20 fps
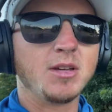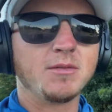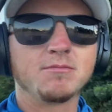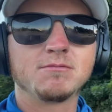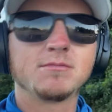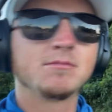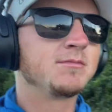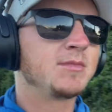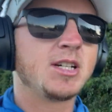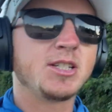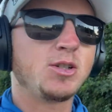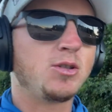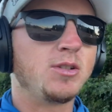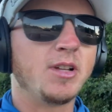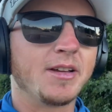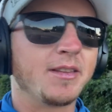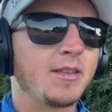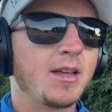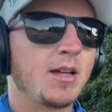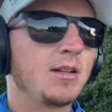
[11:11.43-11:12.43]
I don't
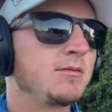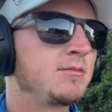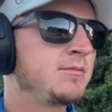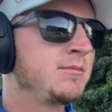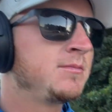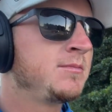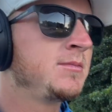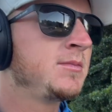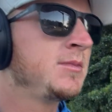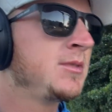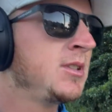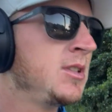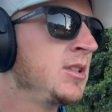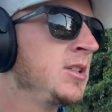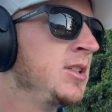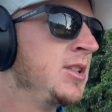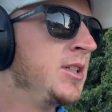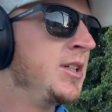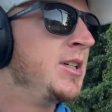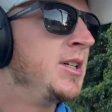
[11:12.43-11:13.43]
like
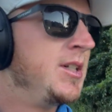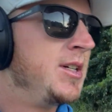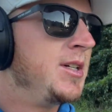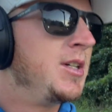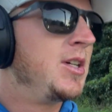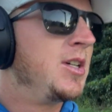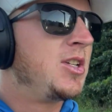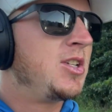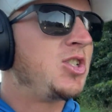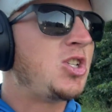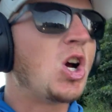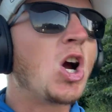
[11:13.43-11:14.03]
that.